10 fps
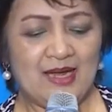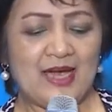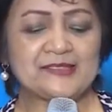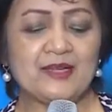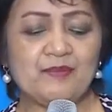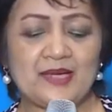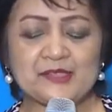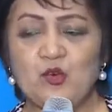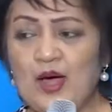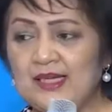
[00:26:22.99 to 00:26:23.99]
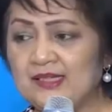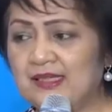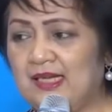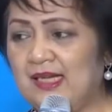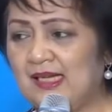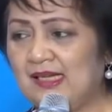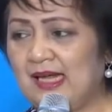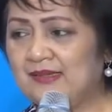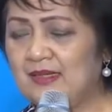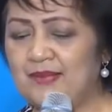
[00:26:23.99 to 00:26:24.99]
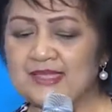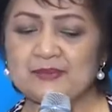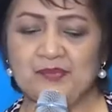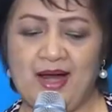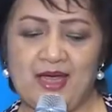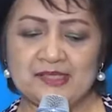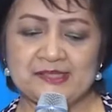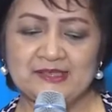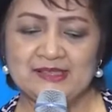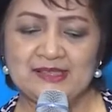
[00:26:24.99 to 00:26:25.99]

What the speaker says: has the best quality and the best price,